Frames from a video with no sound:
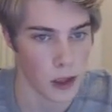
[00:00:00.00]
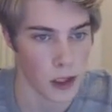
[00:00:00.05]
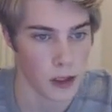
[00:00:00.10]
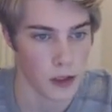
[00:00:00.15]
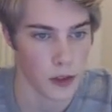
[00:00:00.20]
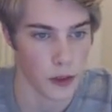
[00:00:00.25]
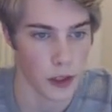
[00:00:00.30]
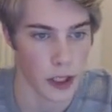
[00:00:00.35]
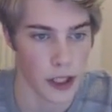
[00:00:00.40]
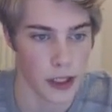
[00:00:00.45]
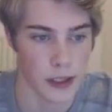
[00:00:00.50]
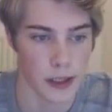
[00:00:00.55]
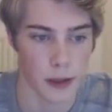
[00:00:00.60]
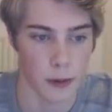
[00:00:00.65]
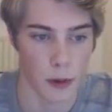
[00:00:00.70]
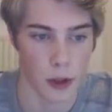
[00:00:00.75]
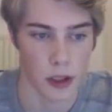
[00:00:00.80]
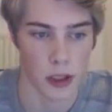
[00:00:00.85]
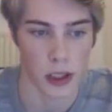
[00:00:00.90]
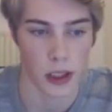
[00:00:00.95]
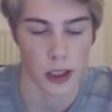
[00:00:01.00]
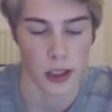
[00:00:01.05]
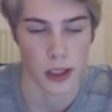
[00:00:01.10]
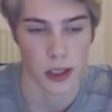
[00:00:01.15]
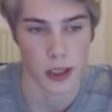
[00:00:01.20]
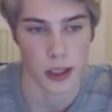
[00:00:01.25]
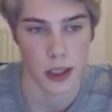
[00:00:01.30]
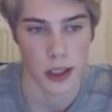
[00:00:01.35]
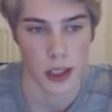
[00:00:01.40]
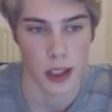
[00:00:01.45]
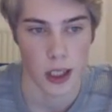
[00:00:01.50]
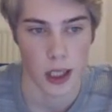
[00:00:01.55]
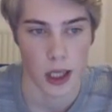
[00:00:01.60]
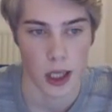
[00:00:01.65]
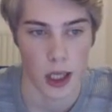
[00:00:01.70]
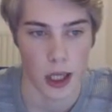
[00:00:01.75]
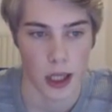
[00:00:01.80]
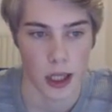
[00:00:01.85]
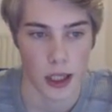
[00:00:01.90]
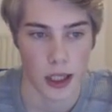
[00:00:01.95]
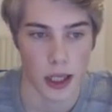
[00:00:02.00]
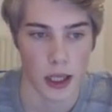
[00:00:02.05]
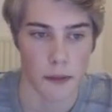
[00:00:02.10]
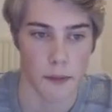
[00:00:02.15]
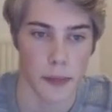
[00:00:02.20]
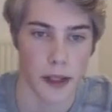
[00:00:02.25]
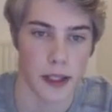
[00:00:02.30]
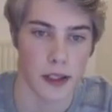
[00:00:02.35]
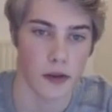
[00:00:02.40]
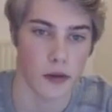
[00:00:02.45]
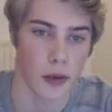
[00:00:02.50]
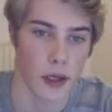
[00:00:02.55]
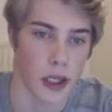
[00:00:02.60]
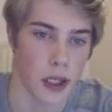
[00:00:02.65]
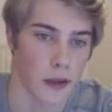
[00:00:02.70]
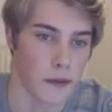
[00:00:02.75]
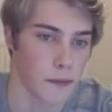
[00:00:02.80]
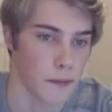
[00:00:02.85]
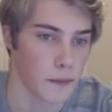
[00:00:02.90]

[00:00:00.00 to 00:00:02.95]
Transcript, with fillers: So king c1, king b3.